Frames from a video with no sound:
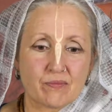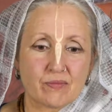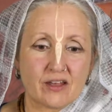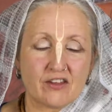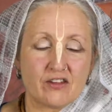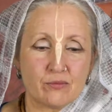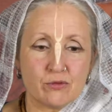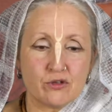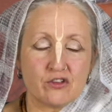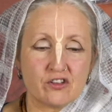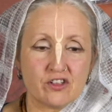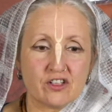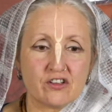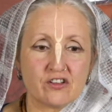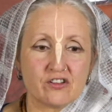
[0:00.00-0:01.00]
And the
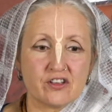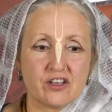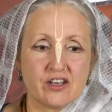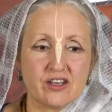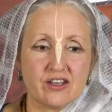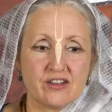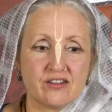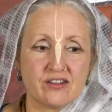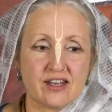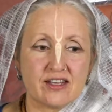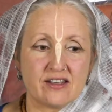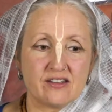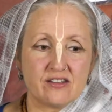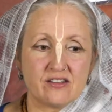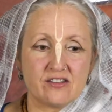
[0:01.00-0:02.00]
mystics,
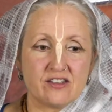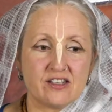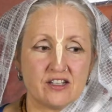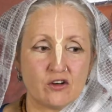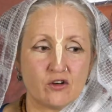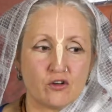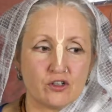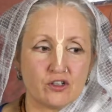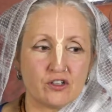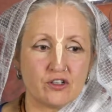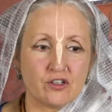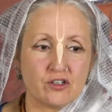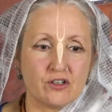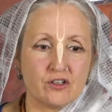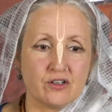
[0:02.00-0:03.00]
they see God
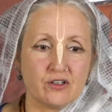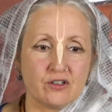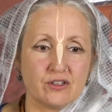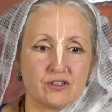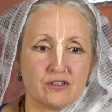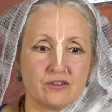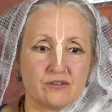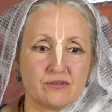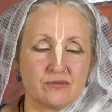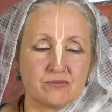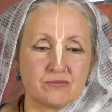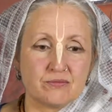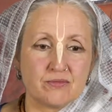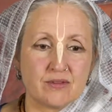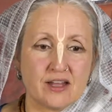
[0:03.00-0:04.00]

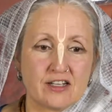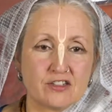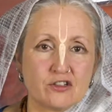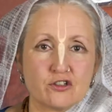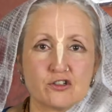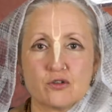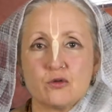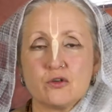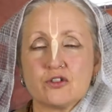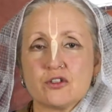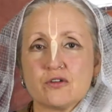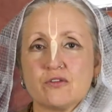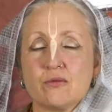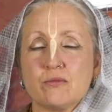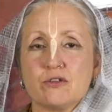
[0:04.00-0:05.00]
as the source
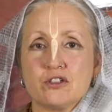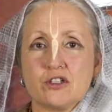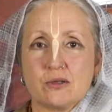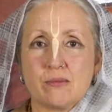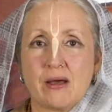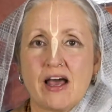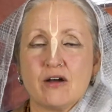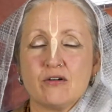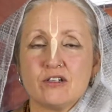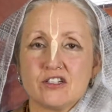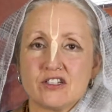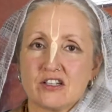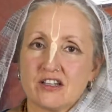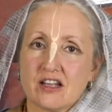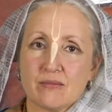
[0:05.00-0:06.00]
of the mystic powers
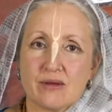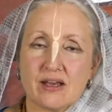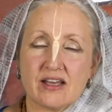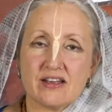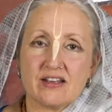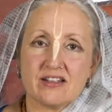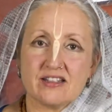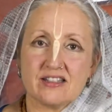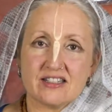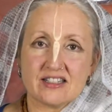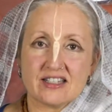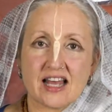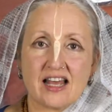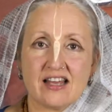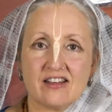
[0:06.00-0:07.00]
that they may
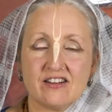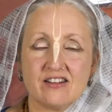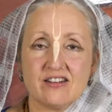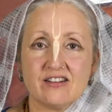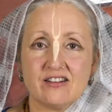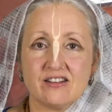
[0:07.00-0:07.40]
desire.